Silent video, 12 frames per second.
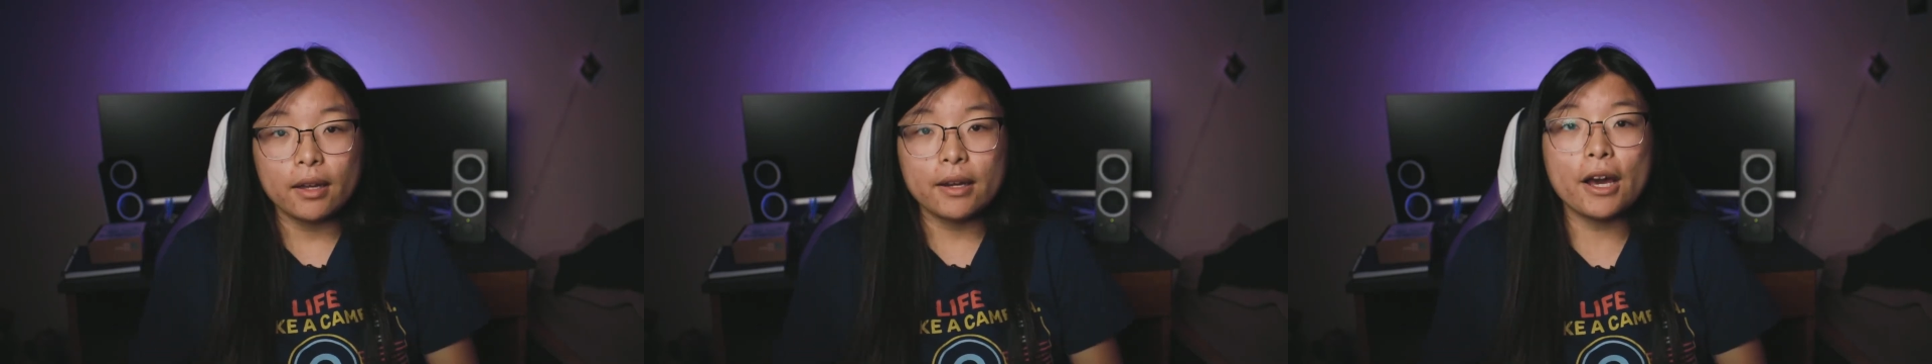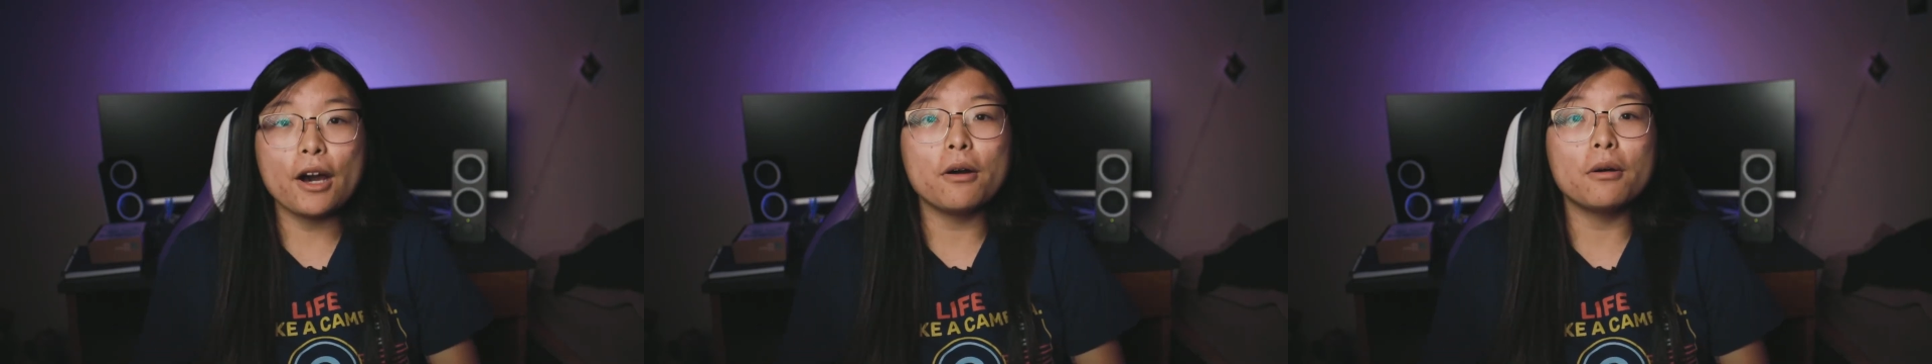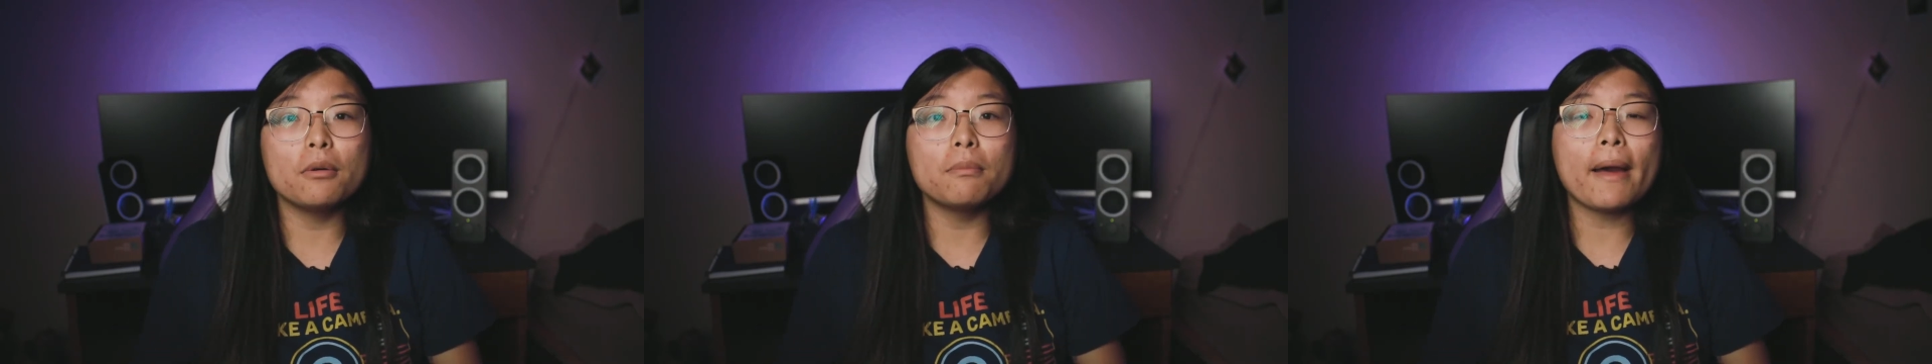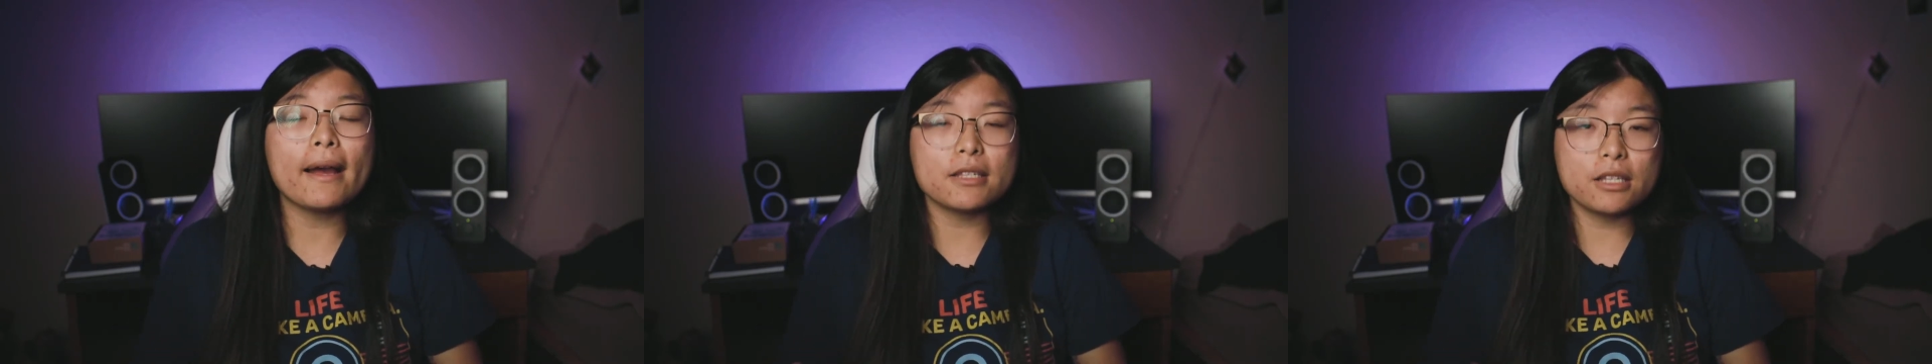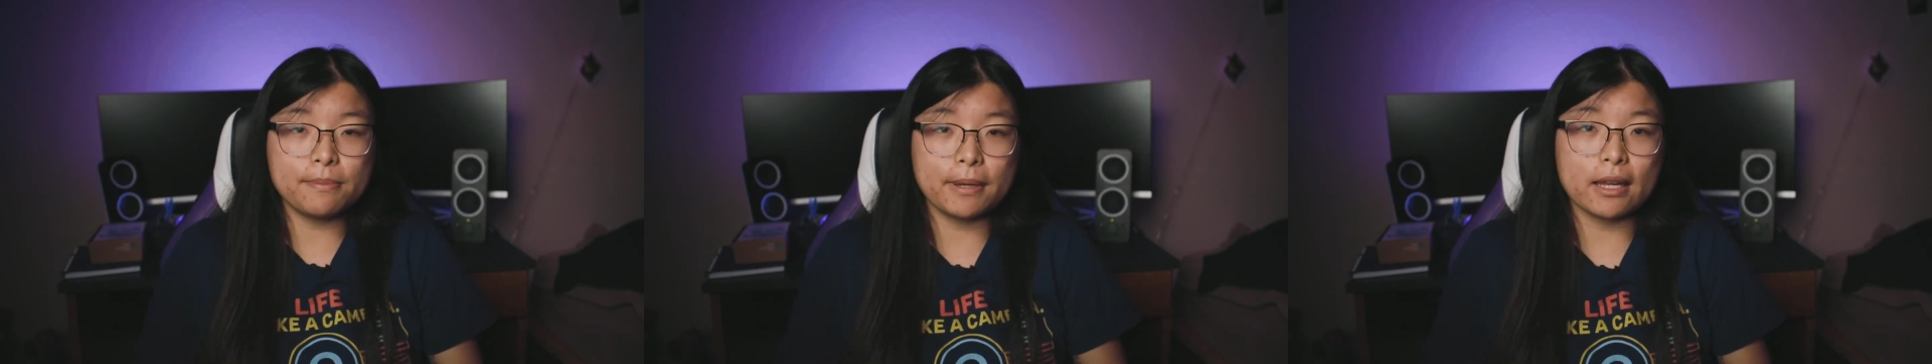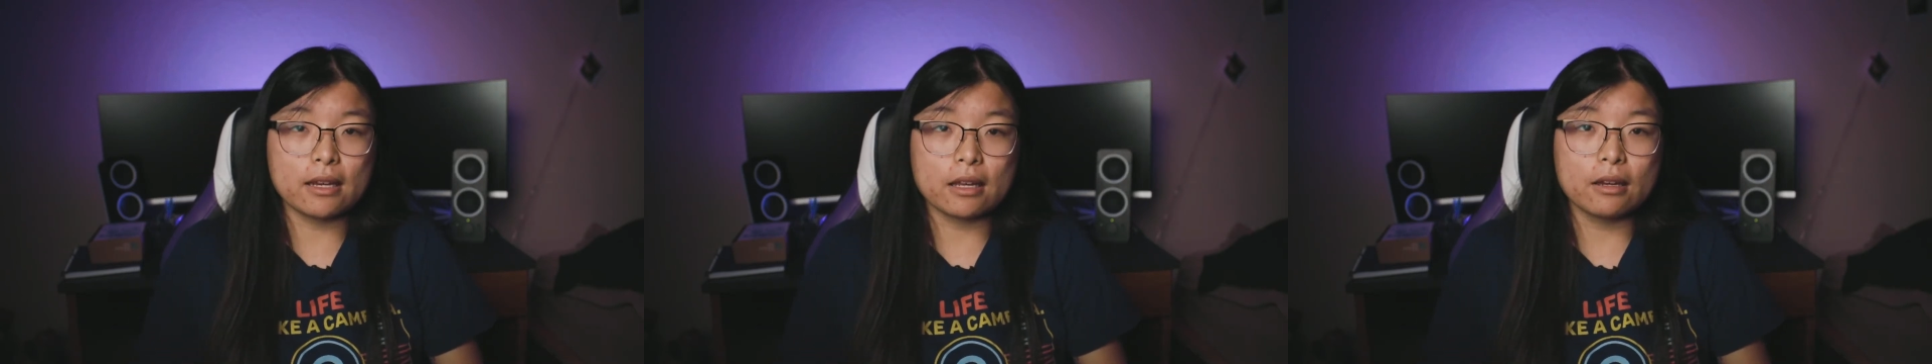Now, back to the
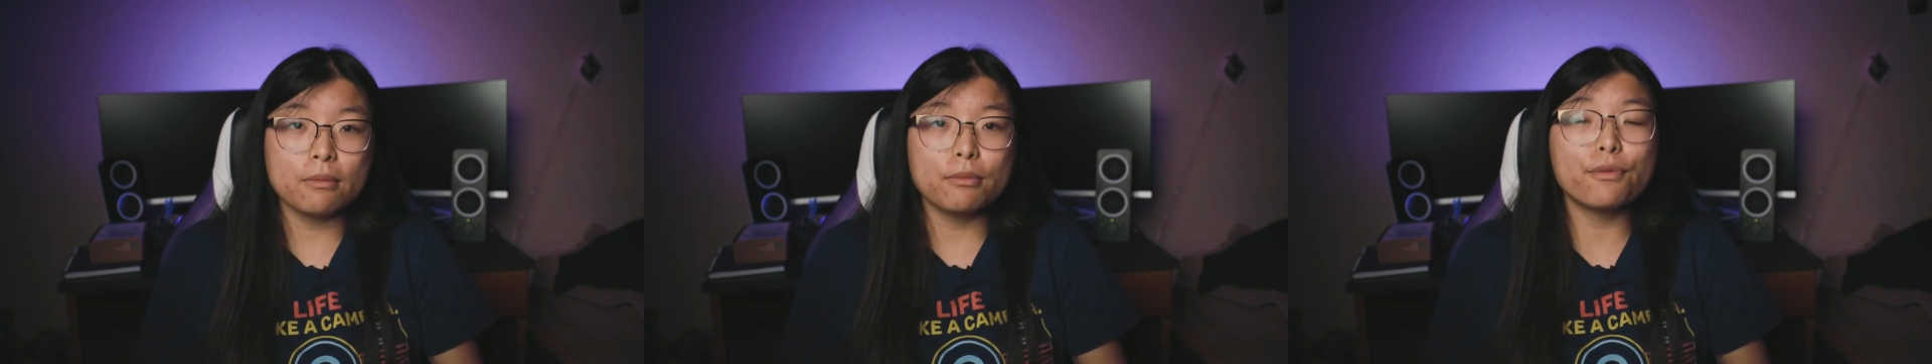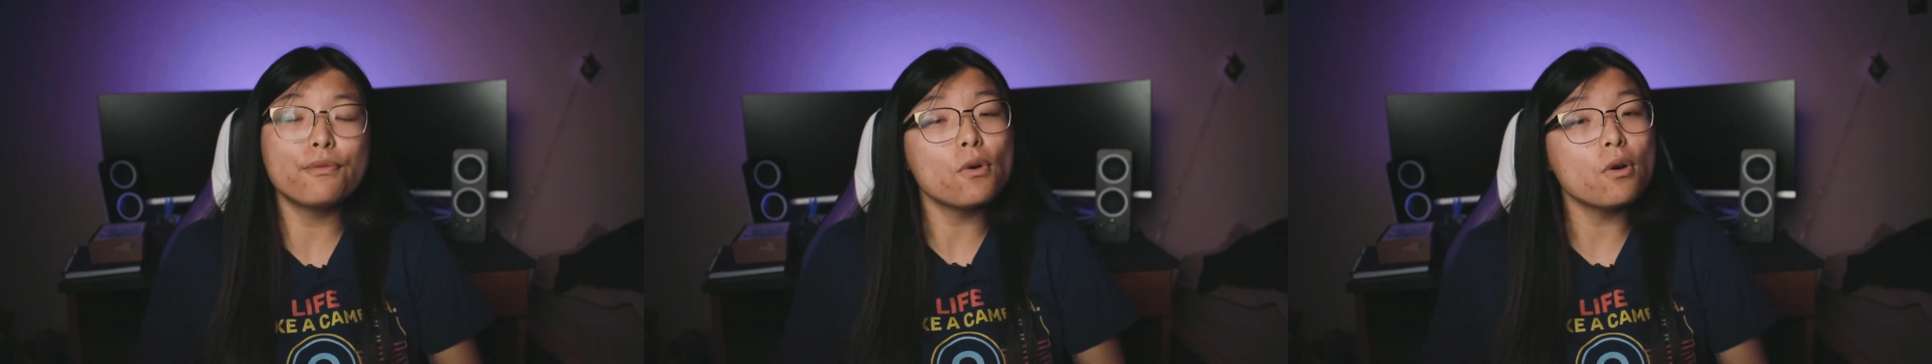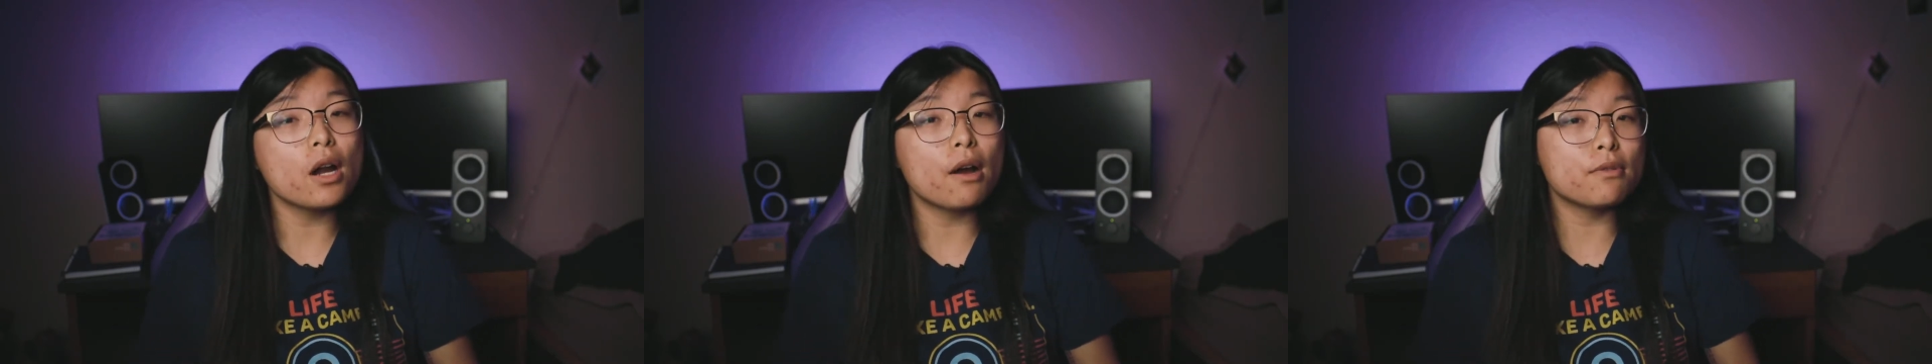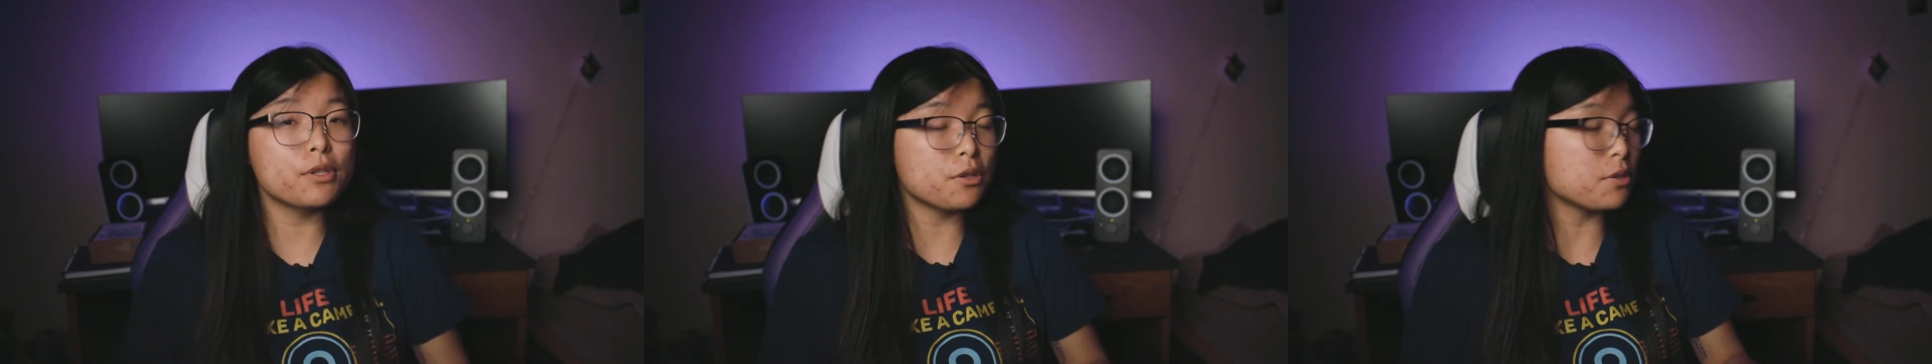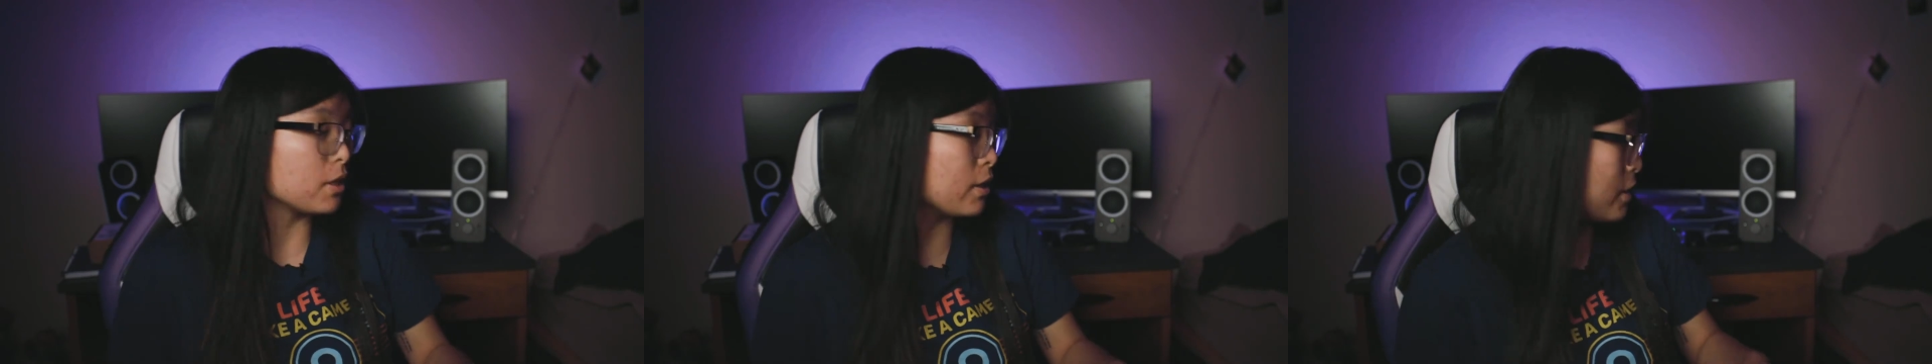beginning. Before, I was using